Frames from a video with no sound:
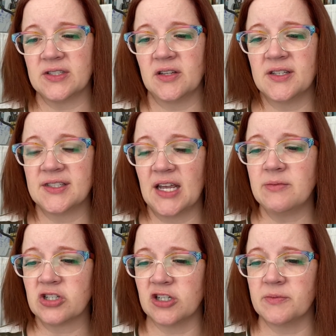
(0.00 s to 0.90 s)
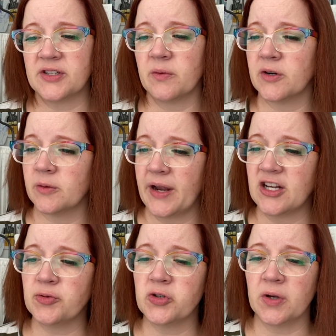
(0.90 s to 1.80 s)
on the same terms that were
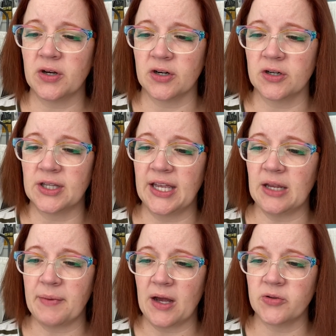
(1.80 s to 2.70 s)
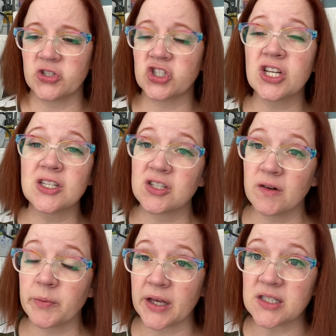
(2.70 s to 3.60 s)
arranged between her and Lady Bounce. She is to
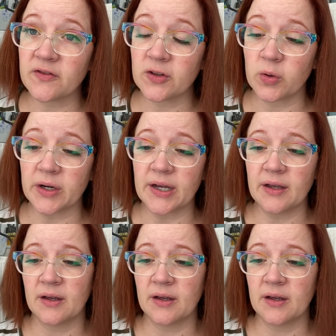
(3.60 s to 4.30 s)
replace Flora.